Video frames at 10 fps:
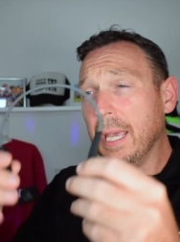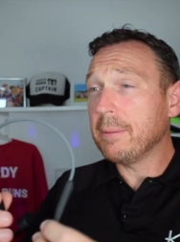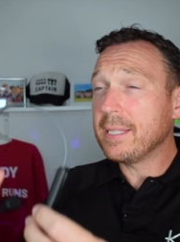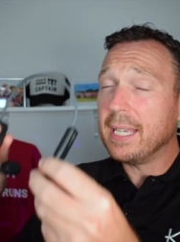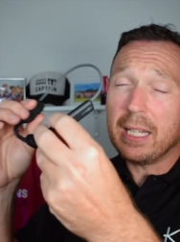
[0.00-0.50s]
In
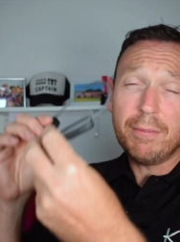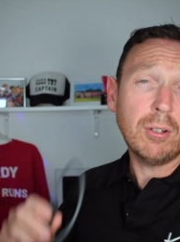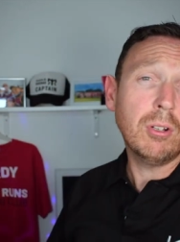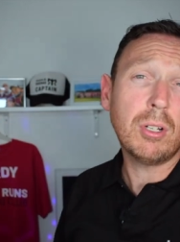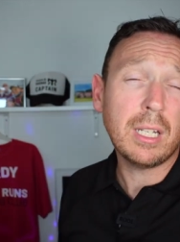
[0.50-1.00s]
particular, if
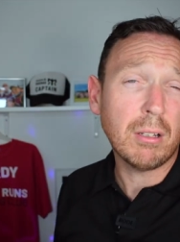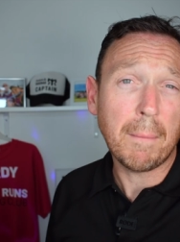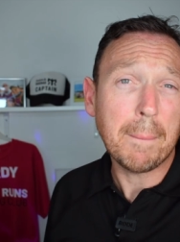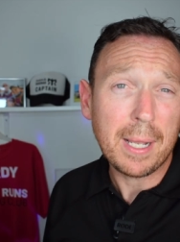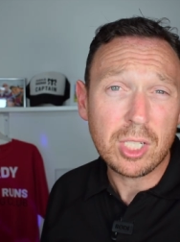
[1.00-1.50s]
you're looking on
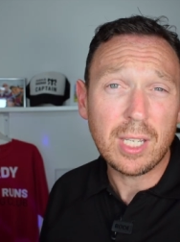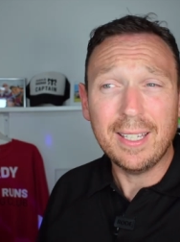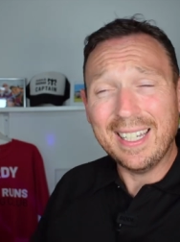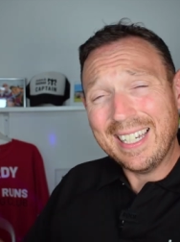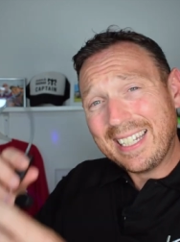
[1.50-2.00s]
a budget,
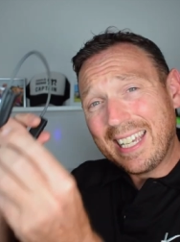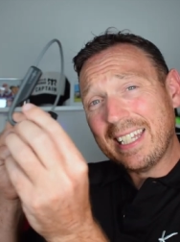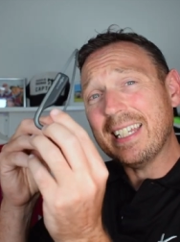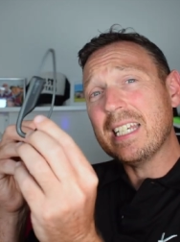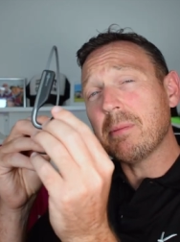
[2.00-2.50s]

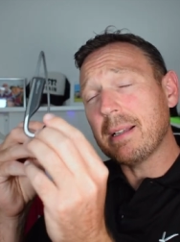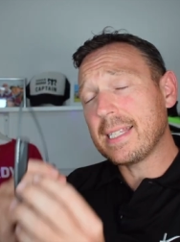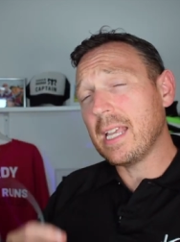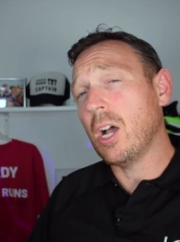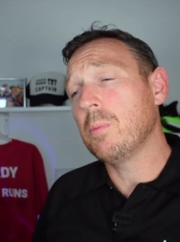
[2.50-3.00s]
get these ones,
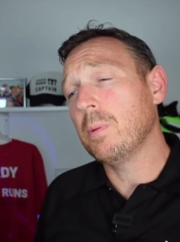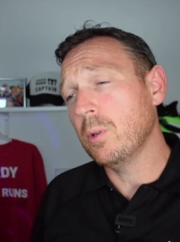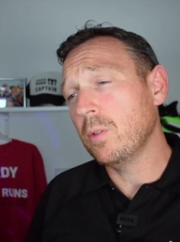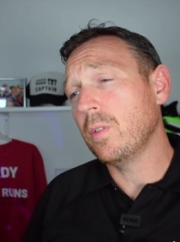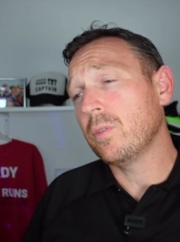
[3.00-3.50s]
the
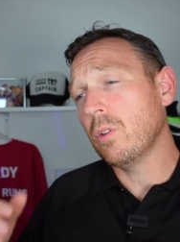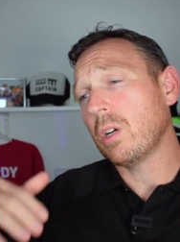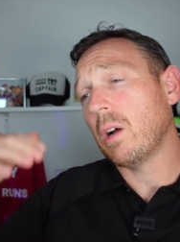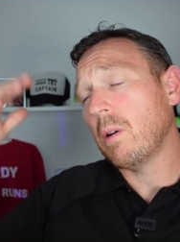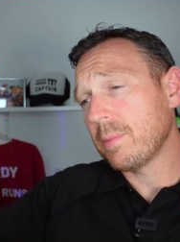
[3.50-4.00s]
OpenMove, if
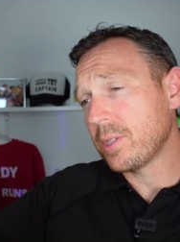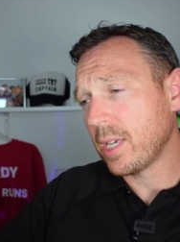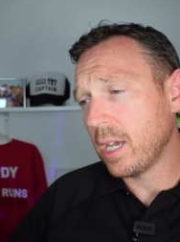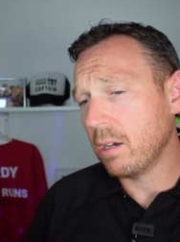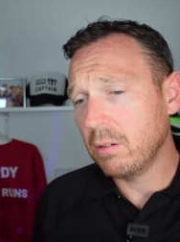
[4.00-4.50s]
not go up the
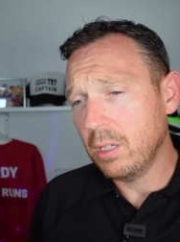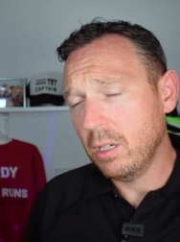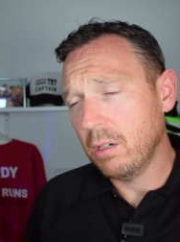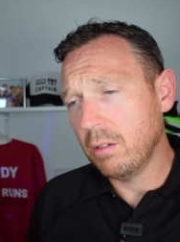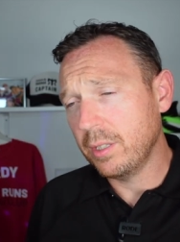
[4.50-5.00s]
scale
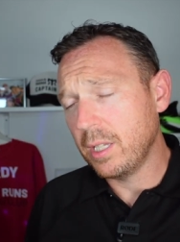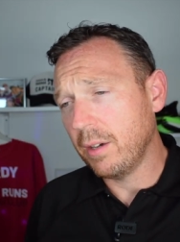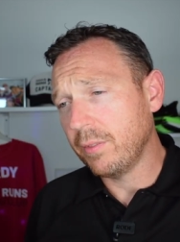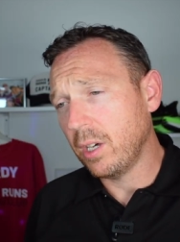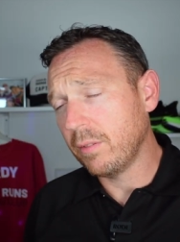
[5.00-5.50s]
on the
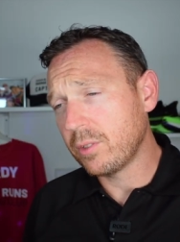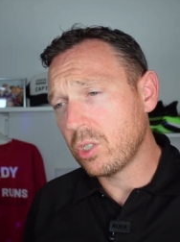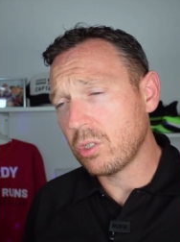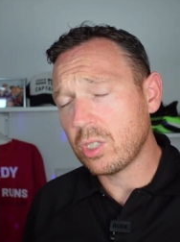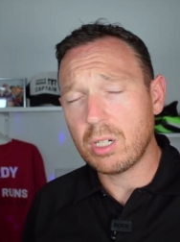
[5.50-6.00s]
other
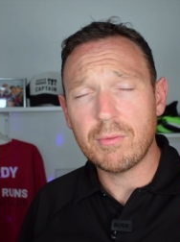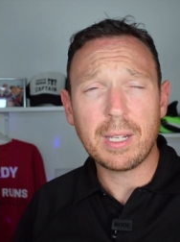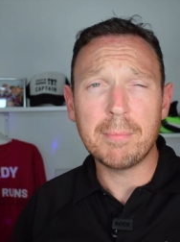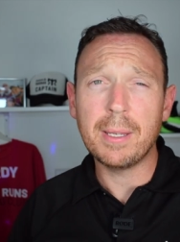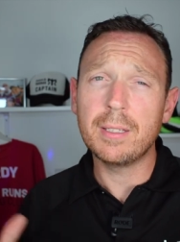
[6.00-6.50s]
Aftershokz. I can
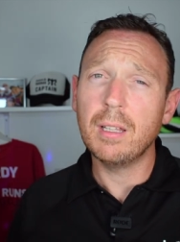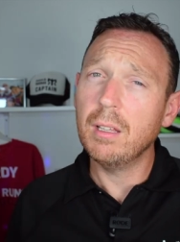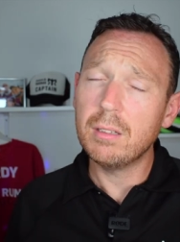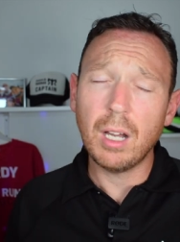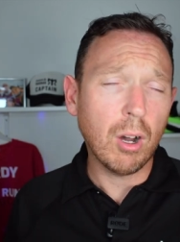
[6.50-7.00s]
recommend
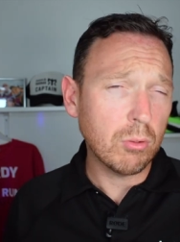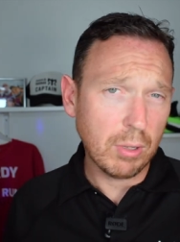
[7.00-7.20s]
the whole